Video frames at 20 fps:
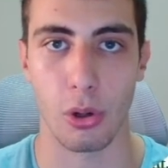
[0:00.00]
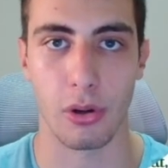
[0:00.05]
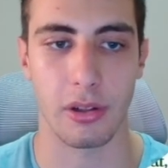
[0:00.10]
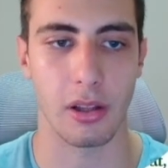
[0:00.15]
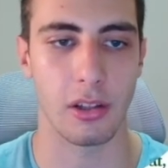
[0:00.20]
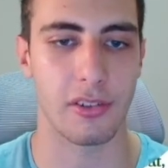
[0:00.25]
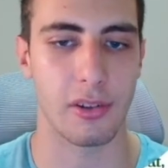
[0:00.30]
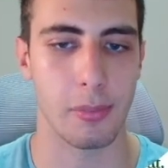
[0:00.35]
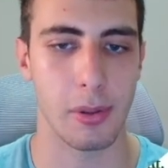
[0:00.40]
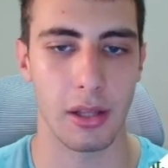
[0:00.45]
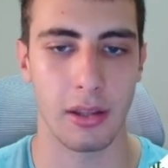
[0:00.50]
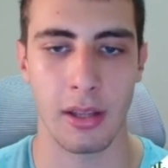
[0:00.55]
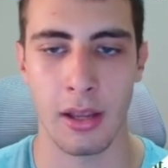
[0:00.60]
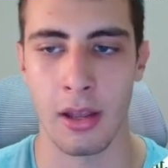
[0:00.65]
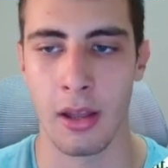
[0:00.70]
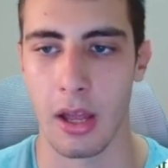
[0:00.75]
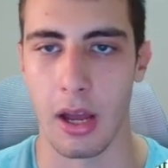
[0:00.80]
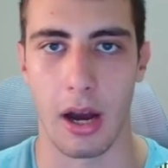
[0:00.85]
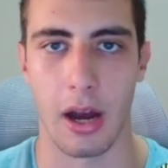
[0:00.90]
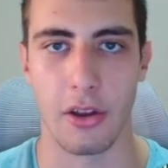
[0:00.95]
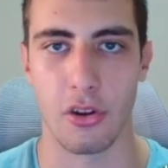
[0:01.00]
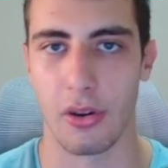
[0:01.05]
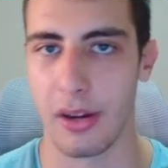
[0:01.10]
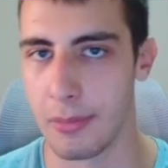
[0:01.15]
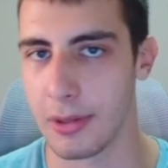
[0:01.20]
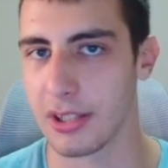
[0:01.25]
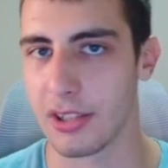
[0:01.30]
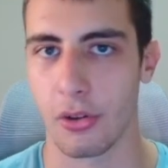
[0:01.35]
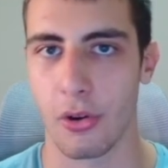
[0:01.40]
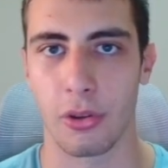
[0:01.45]
with your deliverability.
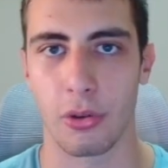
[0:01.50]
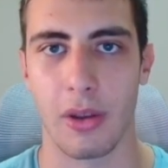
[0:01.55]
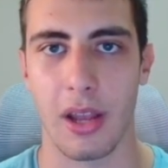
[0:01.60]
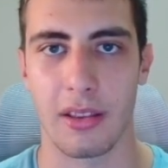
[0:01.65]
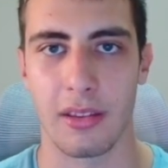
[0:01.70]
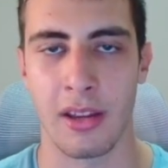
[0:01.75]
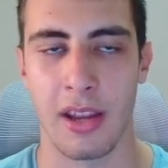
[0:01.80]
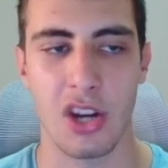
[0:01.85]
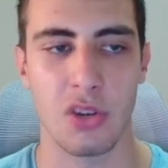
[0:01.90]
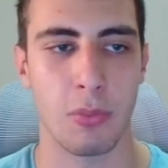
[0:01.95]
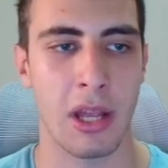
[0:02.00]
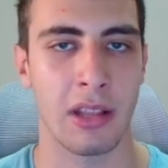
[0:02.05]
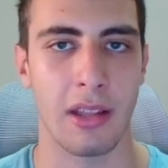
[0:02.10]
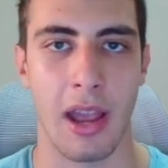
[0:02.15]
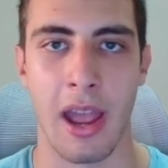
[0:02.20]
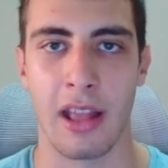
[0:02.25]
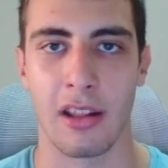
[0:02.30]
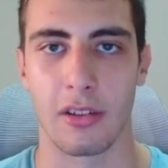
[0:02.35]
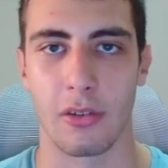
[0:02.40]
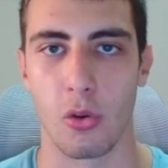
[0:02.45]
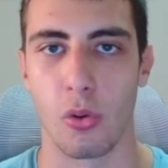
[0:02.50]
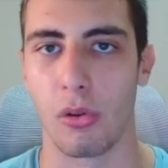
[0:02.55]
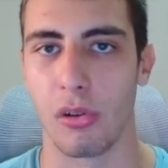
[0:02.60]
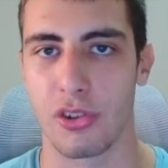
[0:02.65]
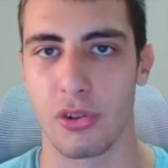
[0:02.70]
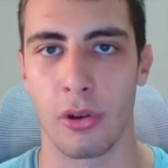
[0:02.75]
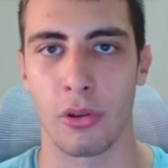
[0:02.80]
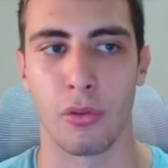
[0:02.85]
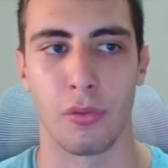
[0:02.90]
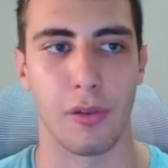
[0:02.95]
Your emails are going to get engagement, and
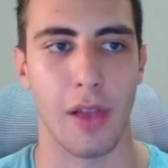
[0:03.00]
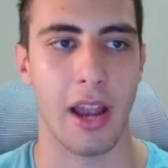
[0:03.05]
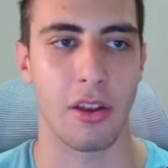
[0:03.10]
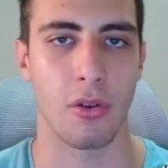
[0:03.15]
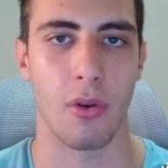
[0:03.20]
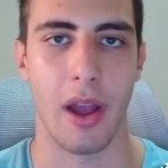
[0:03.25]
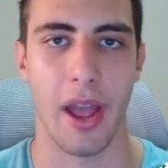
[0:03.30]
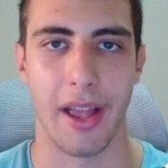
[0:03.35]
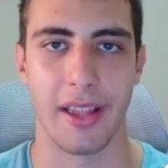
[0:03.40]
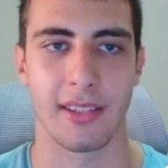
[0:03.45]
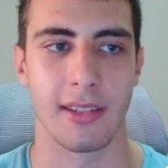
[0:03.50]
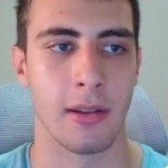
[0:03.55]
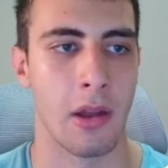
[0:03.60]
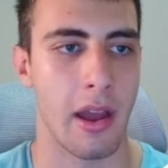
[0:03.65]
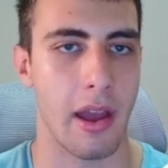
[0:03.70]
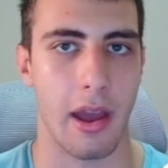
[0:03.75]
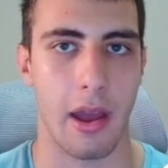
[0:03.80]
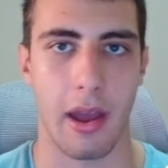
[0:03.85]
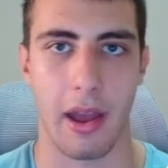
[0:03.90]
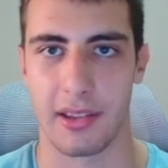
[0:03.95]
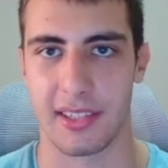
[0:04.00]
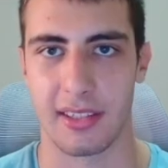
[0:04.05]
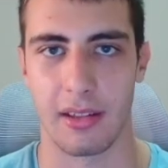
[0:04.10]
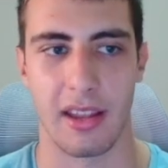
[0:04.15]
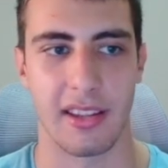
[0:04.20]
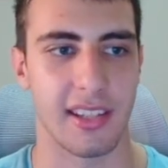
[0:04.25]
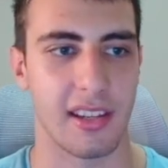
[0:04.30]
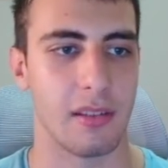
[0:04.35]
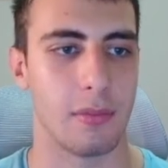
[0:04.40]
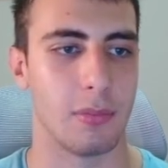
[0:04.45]
Google is going to flag you as
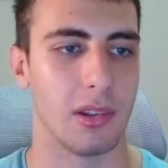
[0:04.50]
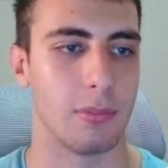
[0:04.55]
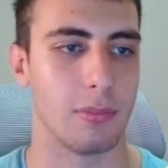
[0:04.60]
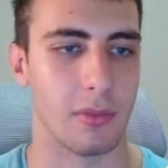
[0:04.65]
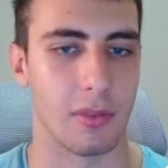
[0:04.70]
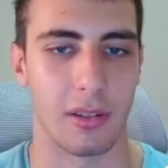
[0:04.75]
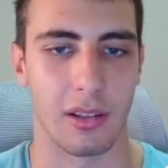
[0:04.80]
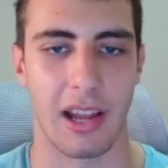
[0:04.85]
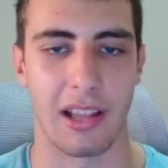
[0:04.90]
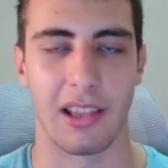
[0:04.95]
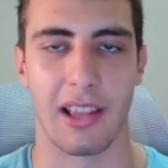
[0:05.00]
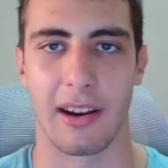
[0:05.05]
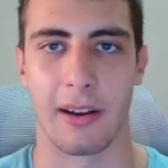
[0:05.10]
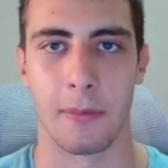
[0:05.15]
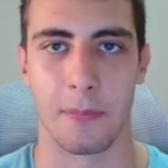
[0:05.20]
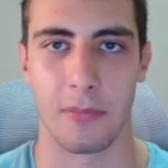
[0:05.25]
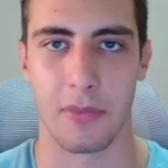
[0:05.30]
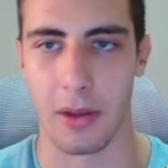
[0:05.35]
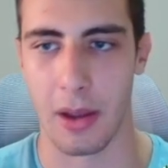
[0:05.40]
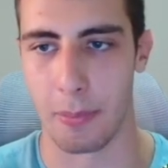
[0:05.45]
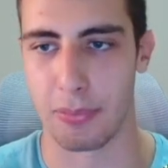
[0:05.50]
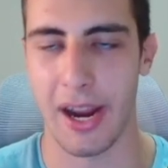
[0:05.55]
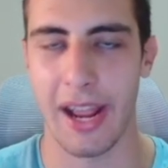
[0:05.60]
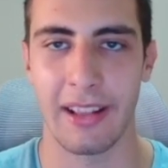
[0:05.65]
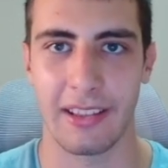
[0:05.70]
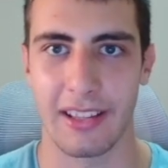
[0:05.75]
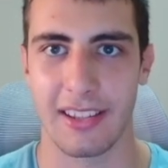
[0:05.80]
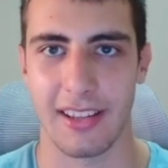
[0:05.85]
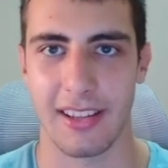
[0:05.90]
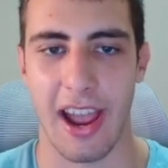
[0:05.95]
a kind of like a
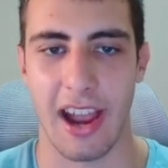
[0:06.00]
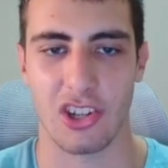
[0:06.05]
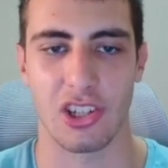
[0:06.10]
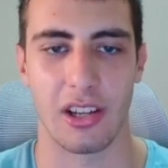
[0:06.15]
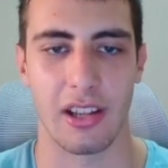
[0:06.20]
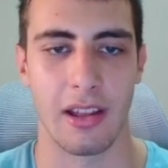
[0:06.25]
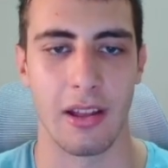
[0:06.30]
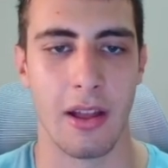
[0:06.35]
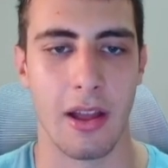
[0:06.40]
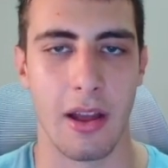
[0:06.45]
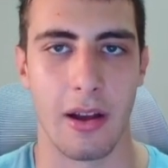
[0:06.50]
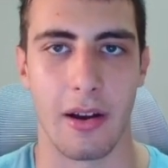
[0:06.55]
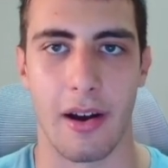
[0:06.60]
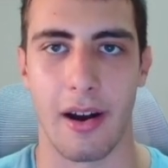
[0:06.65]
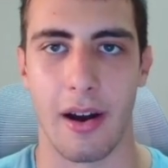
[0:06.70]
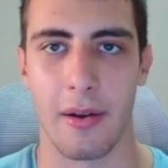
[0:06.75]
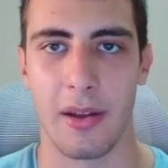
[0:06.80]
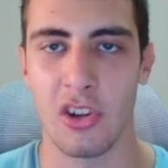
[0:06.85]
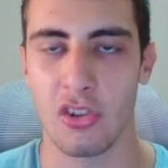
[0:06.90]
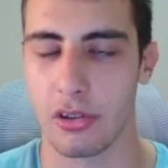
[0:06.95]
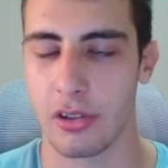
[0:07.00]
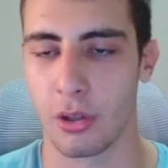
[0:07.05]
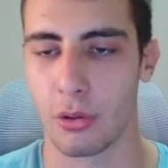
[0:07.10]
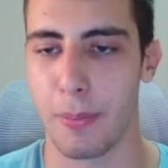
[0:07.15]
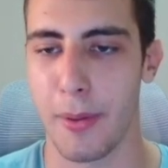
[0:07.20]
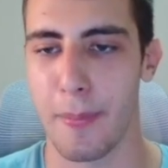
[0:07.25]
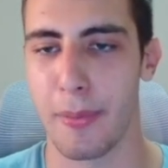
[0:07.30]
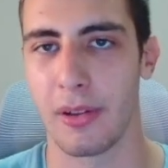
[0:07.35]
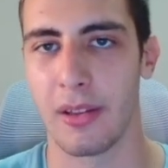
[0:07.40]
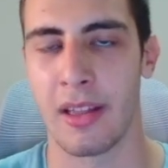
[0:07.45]
brand that's actually
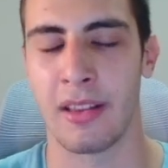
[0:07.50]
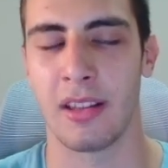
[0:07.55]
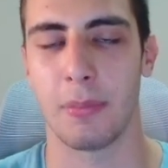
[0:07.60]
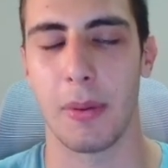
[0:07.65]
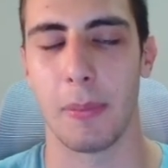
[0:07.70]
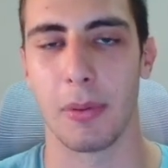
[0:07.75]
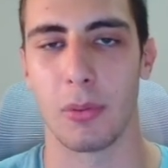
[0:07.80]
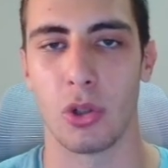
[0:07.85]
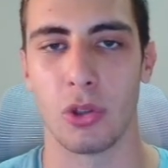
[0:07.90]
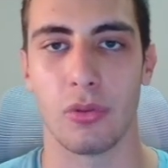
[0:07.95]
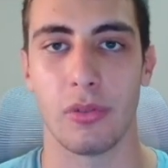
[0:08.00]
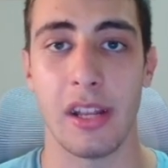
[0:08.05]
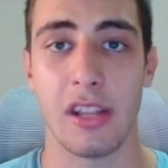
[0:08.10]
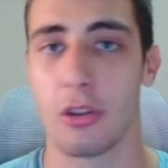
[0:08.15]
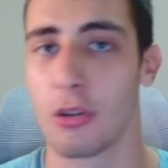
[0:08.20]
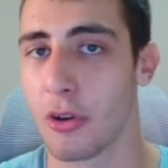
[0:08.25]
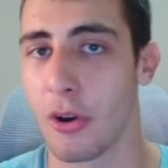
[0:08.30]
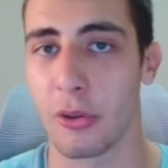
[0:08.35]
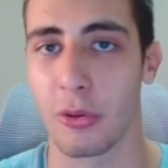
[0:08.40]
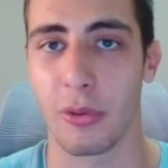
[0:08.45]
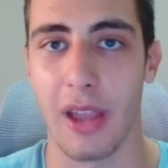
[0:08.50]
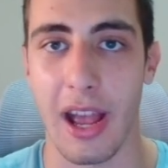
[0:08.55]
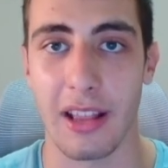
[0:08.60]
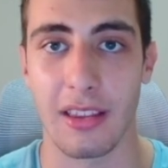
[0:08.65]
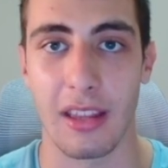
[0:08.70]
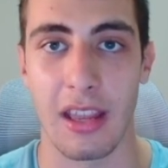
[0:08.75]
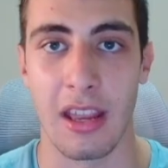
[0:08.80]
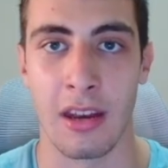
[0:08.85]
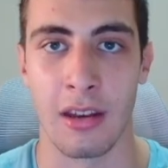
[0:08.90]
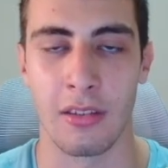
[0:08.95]
interesting to people and that people want to read. So you're going to
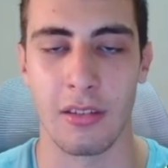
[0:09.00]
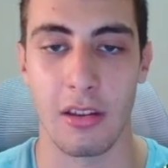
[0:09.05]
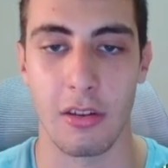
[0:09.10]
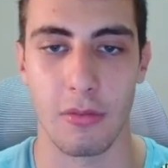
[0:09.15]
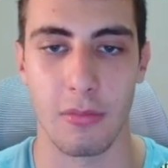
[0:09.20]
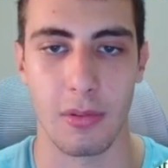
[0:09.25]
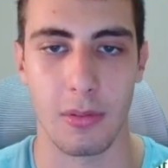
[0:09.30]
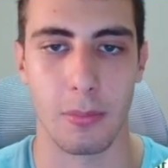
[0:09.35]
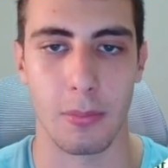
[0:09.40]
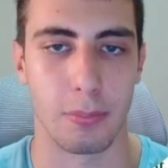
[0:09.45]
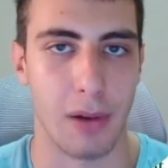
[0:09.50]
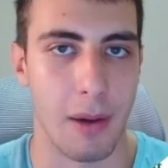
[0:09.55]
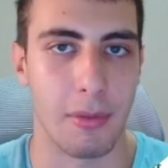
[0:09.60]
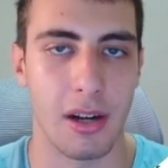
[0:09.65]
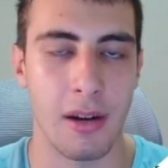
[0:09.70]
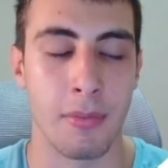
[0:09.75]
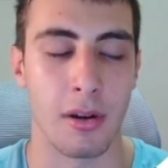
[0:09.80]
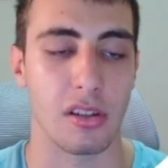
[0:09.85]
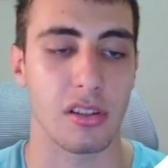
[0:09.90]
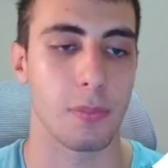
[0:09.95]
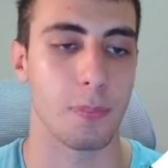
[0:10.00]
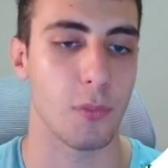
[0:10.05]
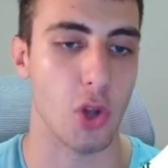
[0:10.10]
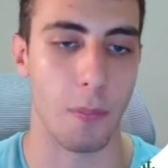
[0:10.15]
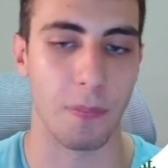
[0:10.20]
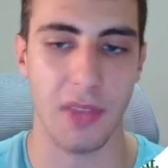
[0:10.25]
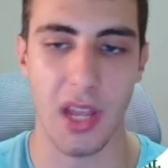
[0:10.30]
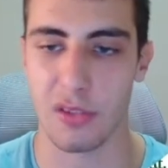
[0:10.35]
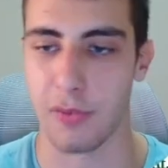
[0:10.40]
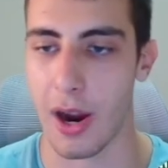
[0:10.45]
get in primary inbox.
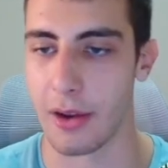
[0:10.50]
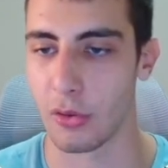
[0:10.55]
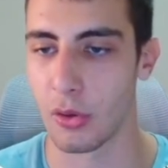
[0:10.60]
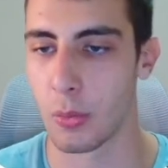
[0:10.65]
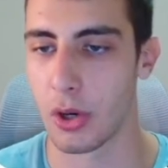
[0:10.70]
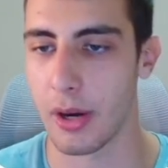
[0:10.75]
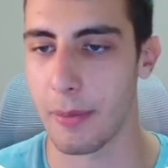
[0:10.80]
So that's fine.